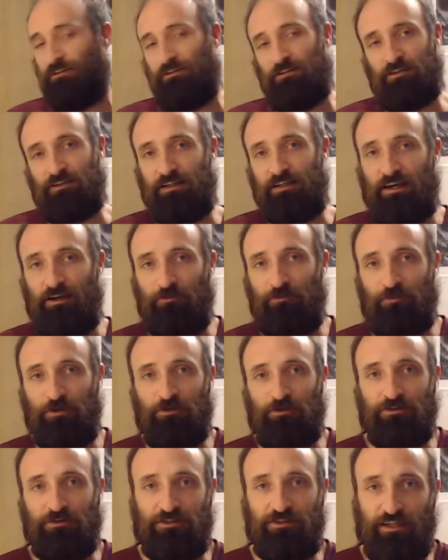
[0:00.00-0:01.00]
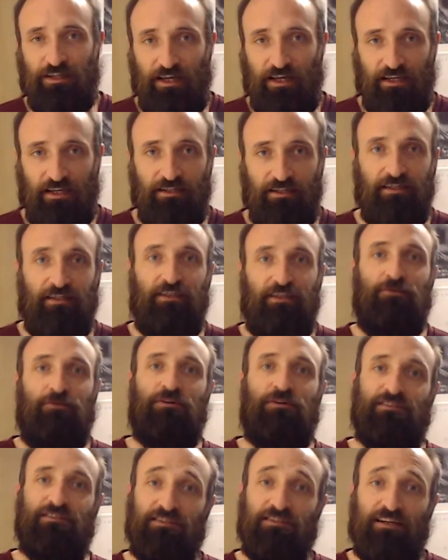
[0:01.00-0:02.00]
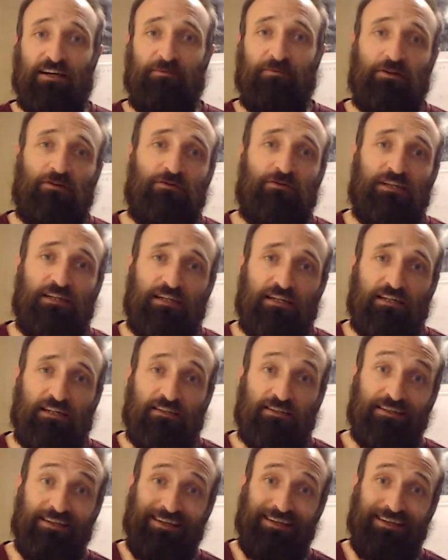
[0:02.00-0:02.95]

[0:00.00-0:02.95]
can help you understand what syntopic reading is,